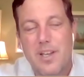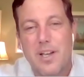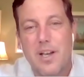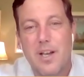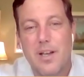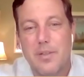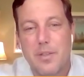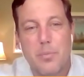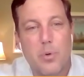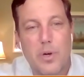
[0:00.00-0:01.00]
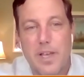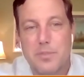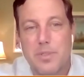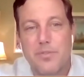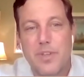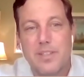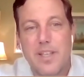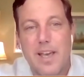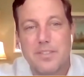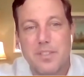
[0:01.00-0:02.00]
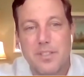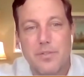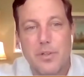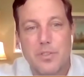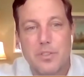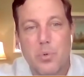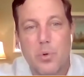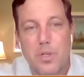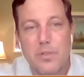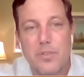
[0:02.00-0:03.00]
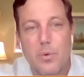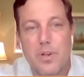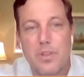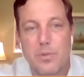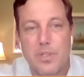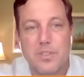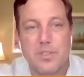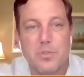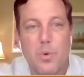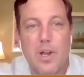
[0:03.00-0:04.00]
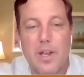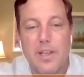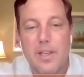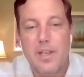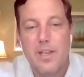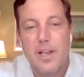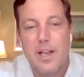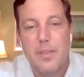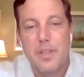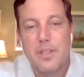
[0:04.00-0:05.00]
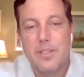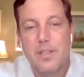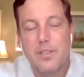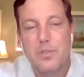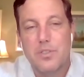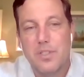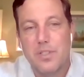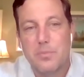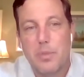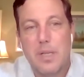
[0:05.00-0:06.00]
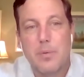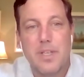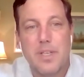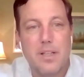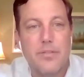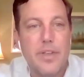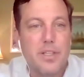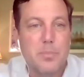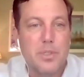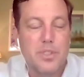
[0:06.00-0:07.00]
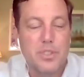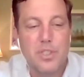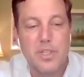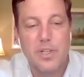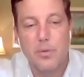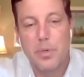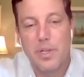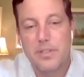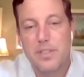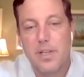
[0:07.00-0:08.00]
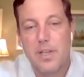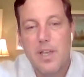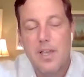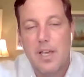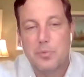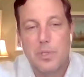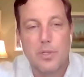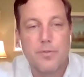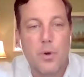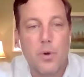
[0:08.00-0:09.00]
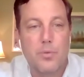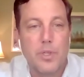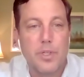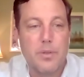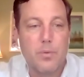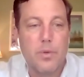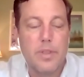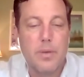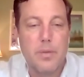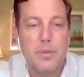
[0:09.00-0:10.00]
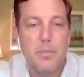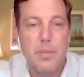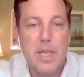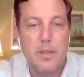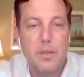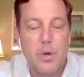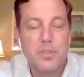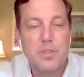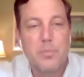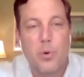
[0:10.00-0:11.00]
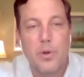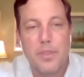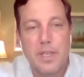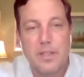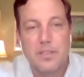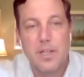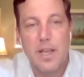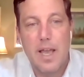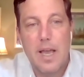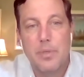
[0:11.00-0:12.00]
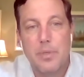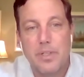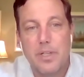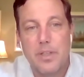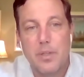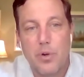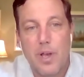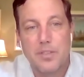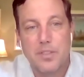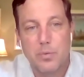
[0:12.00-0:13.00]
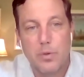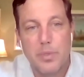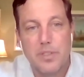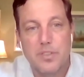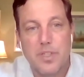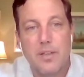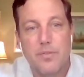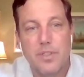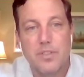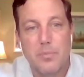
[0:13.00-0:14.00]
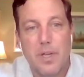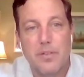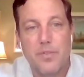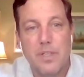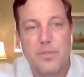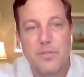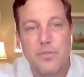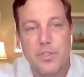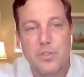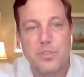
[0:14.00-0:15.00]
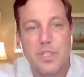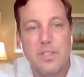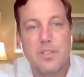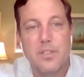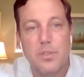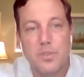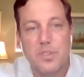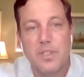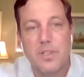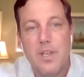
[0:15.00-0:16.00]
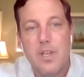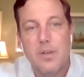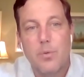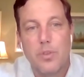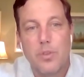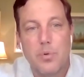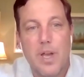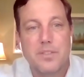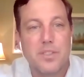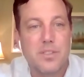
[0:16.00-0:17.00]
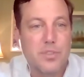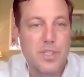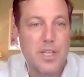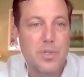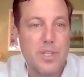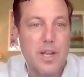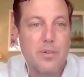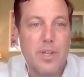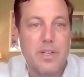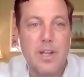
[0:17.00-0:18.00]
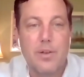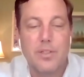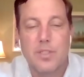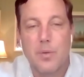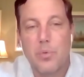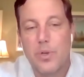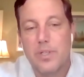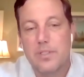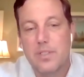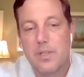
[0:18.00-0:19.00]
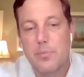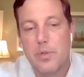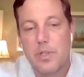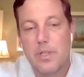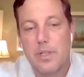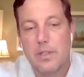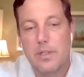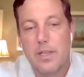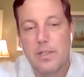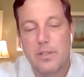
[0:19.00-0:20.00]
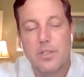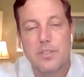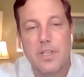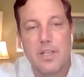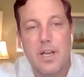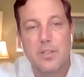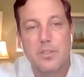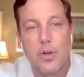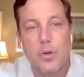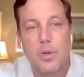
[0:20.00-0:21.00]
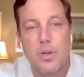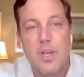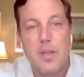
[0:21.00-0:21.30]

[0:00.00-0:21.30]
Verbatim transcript: Uh, the board has been fantastic and very supportive. And one of the reasons why I think uh, Houston has been able to elevate its position here. But uh, as we look forward, really, the, the, ma the most important thing that's going to happen in the process will be a site visit by FIFA officials into Houston. We're in the process of scheduling that right now. At some point, uh, it, it likely looks like October,